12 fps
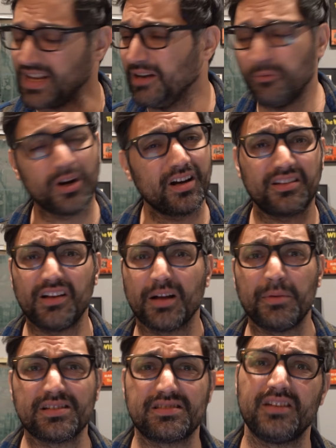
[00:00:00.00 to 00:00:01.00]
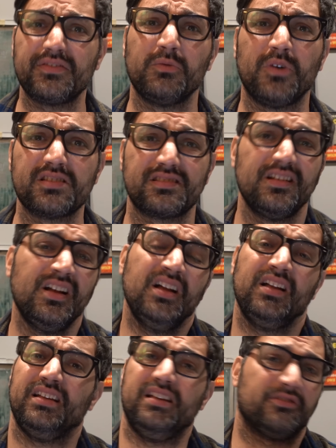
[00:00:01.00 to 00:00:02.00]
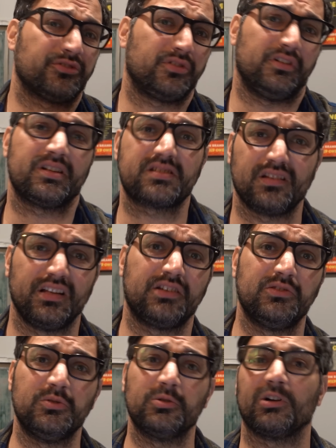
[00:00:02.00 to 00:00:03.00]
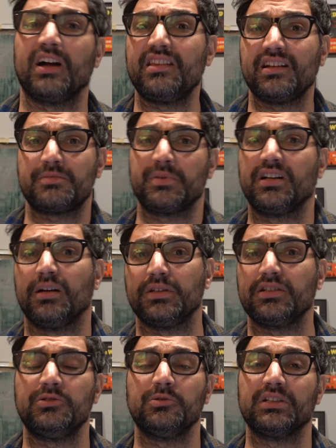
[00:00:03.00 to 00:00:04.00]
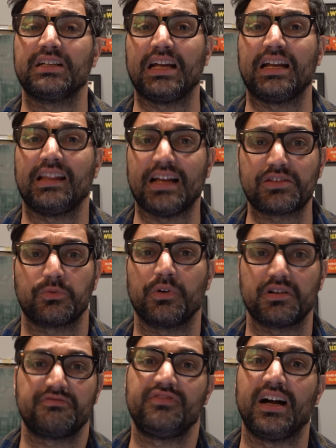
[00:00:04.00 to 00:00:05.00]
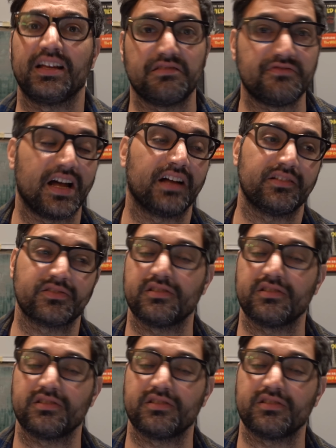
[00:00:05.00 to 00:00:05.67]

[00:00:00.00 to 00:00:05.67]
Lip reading: And we're going to talk about stuff that wasn't either traditionally cool or I think it's becoming cool again, and that's where we're going to find the values.